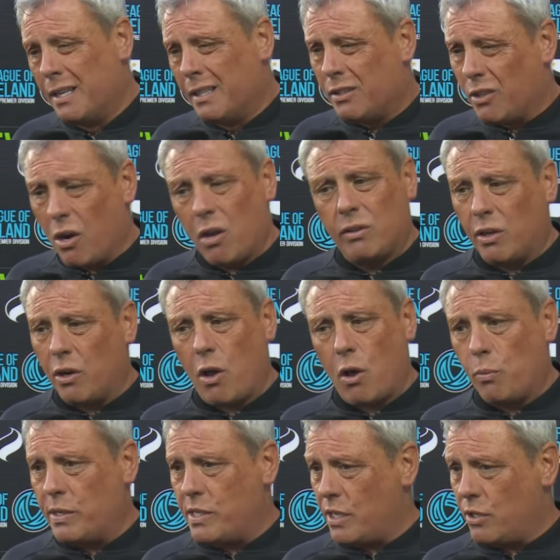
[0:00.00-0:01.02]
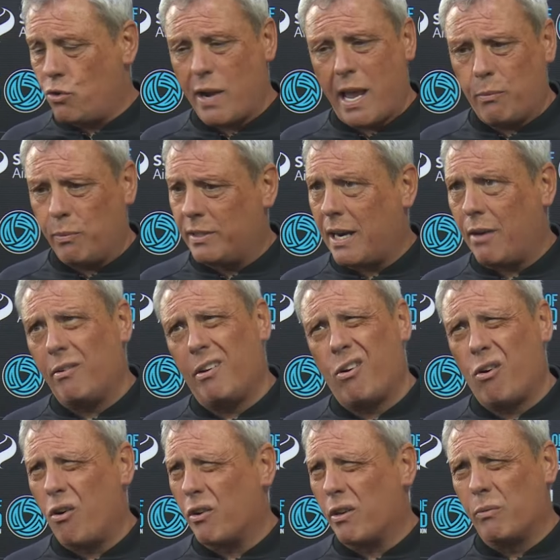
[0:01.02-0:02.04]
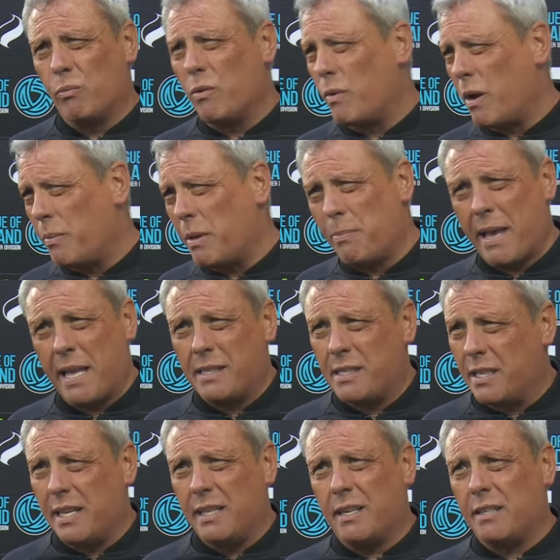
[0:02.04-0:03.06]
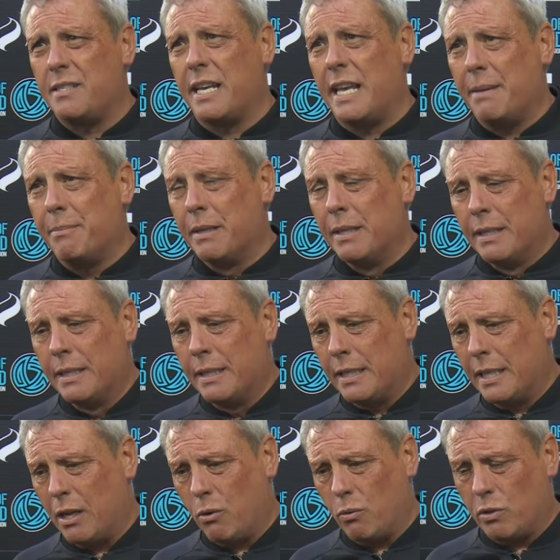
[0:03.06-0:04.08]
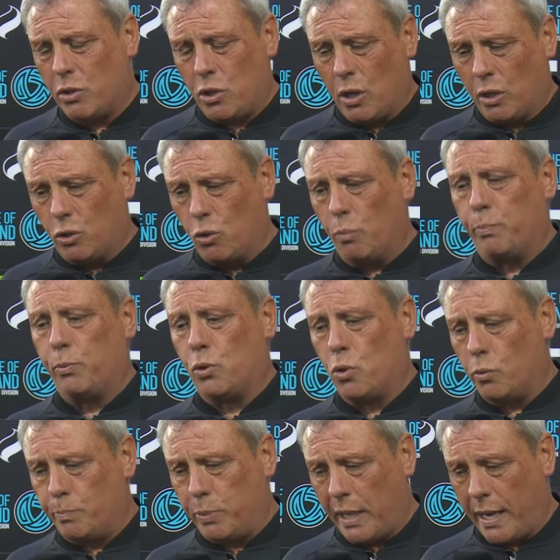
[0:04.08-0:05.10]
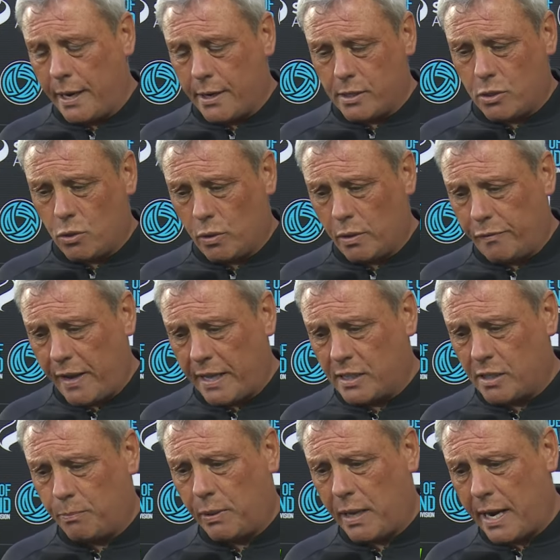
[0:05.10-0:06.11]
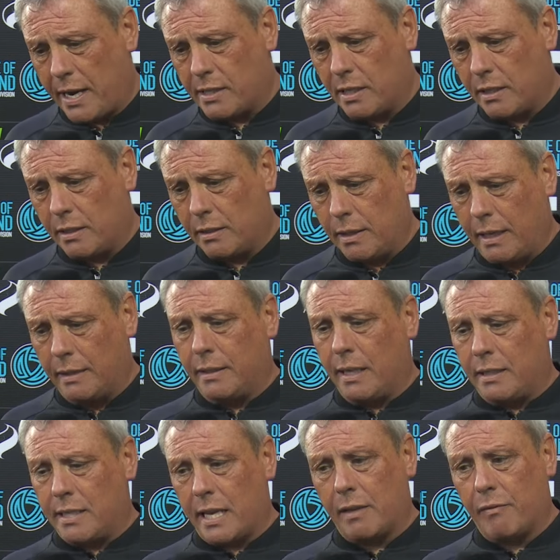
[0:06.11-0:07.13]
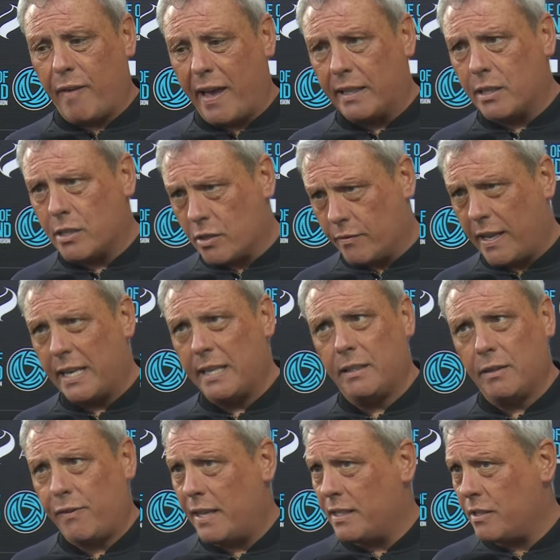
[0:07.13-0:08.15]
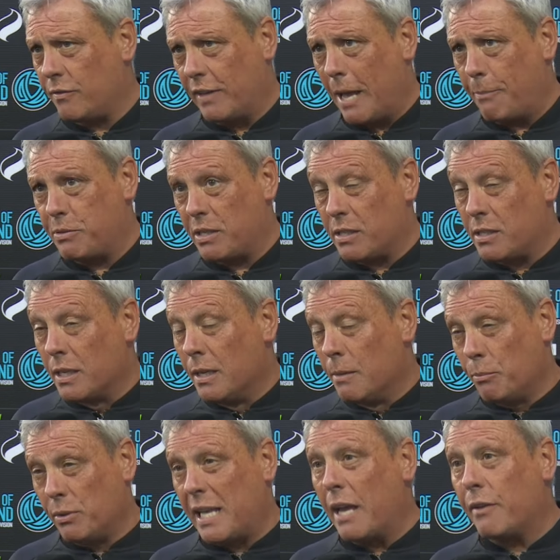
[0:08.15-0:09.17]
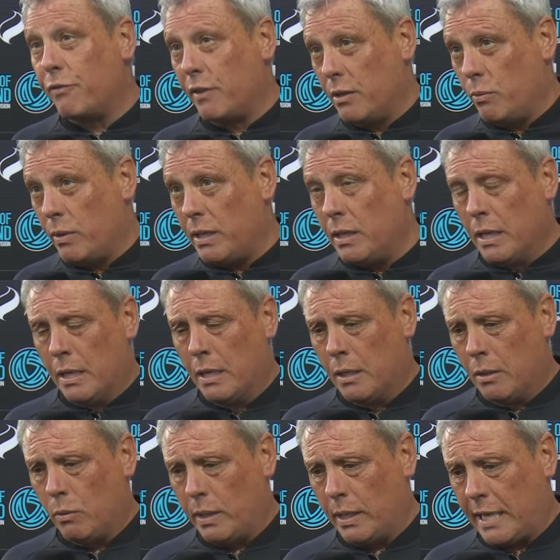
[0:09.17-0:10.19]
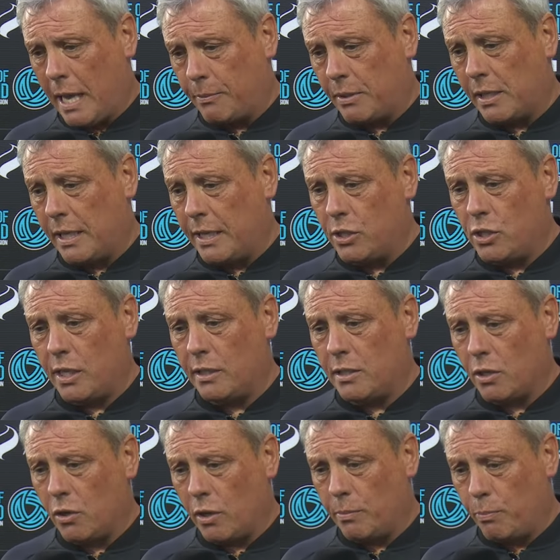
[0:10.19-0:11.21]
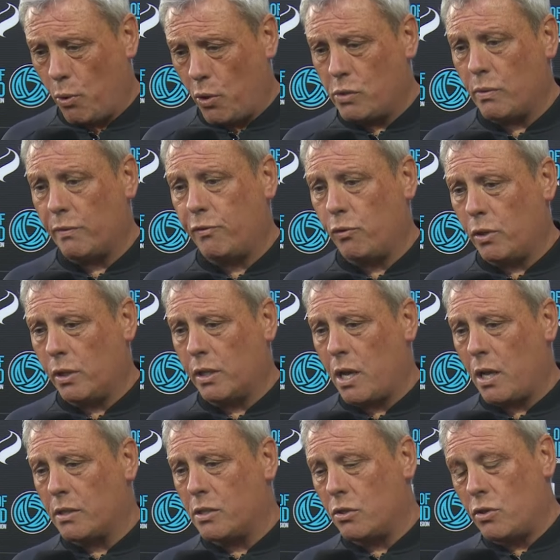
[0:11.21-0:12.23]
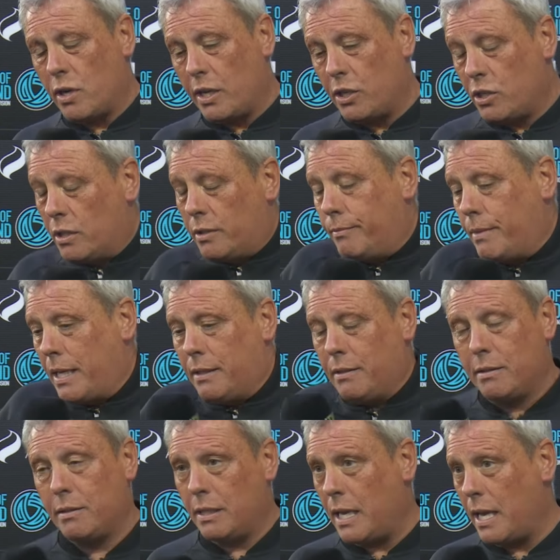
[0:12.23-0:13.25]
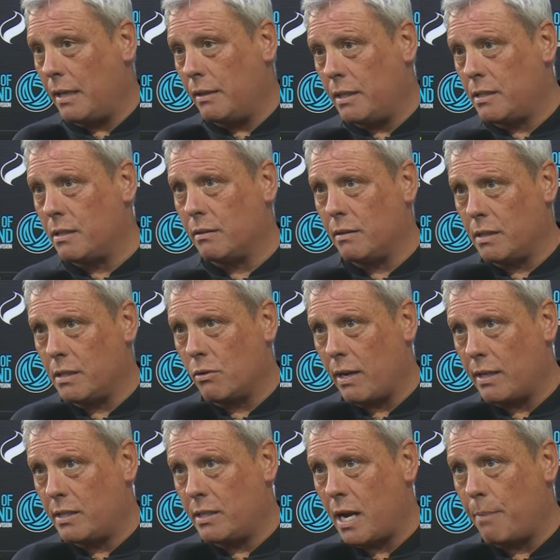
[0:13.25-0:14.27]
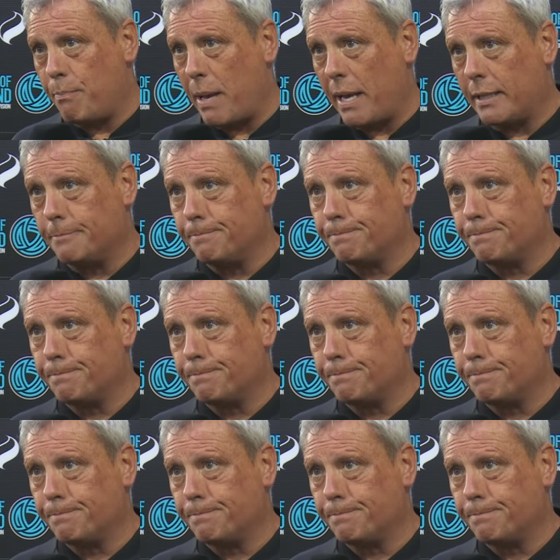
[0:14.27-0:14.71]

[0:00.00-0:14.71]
They're always a threat with Darrell Horgan, with Robbie Benson in their team. You know, good players, good offensive players, and they'll take advantage of any defensive lapses. But thankfully, we kept a clean sheet tonight. Boys were full in concentration, and yeah, listen, it's a great start back.